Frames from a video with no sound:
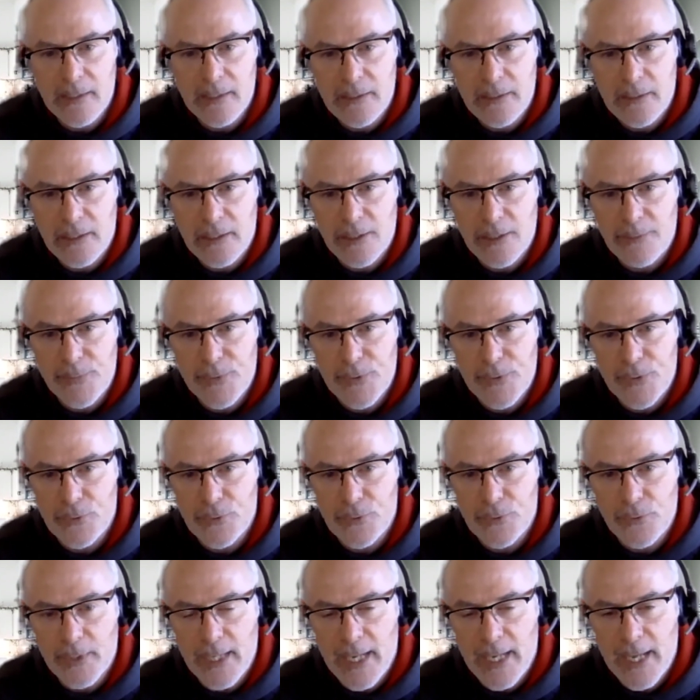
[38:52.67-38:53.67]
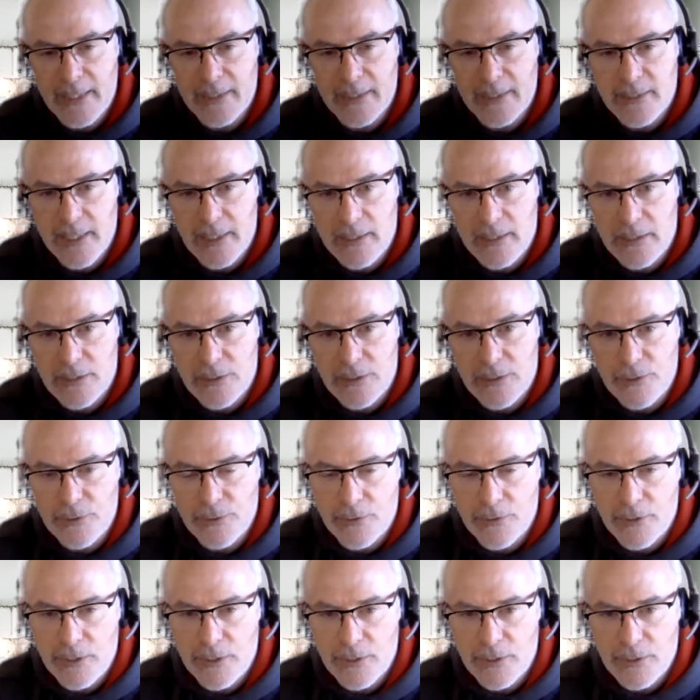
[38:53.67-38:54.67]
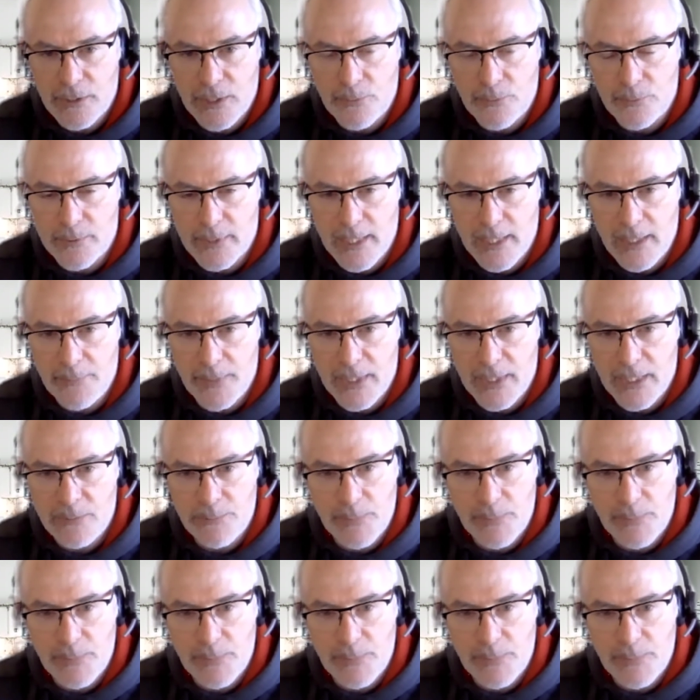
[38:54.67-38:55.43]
to come through and access to your SQL database,